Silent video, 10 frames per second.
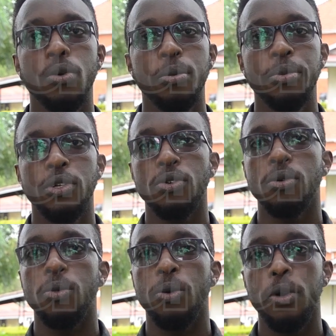
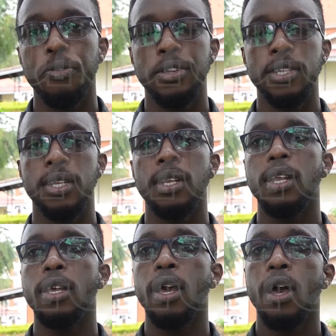competition we won
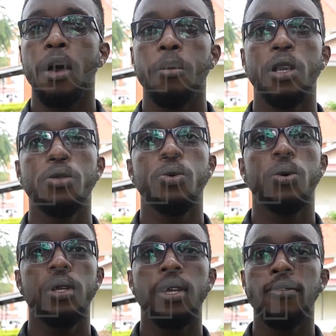recently, but
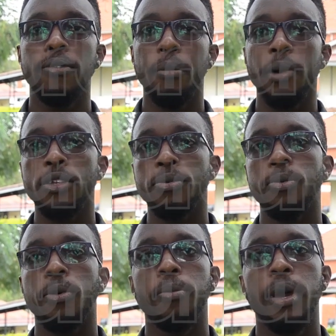we'll need far much
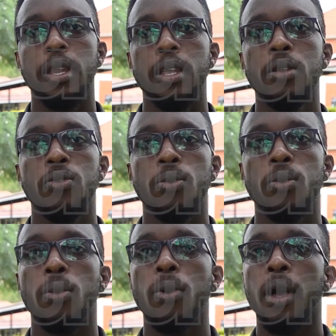more money
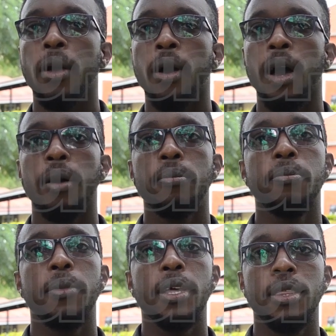to
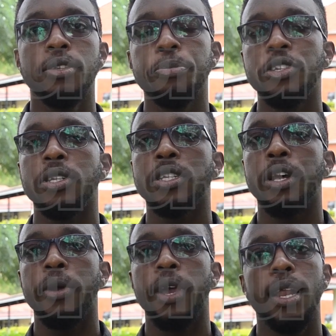make this project
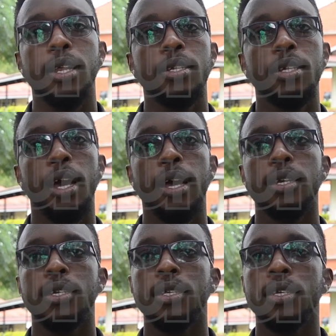a reality,
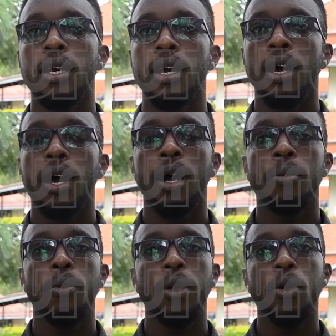and
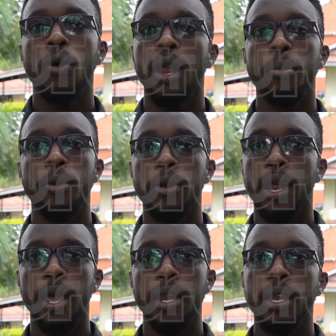we call
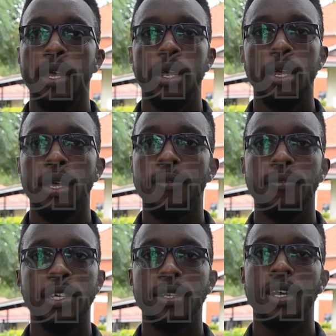upon any
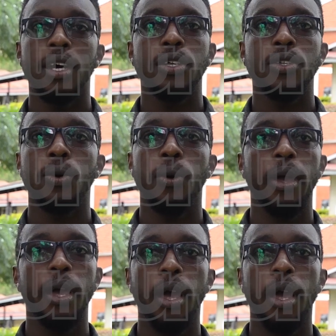investors or